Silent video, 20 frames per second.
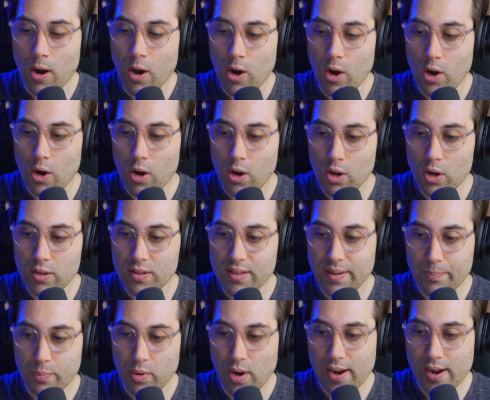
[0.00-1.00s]
all the
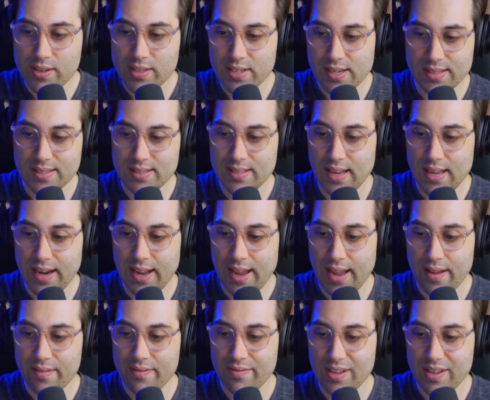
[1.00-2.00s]
projects that I
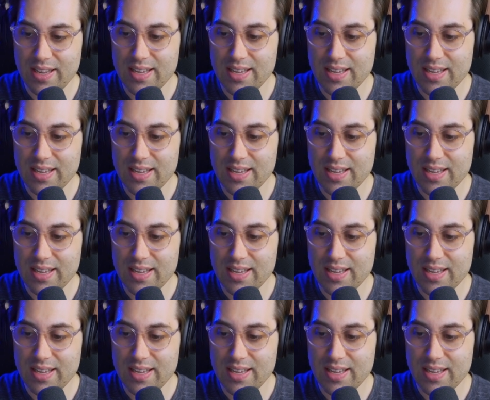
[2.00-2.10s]
have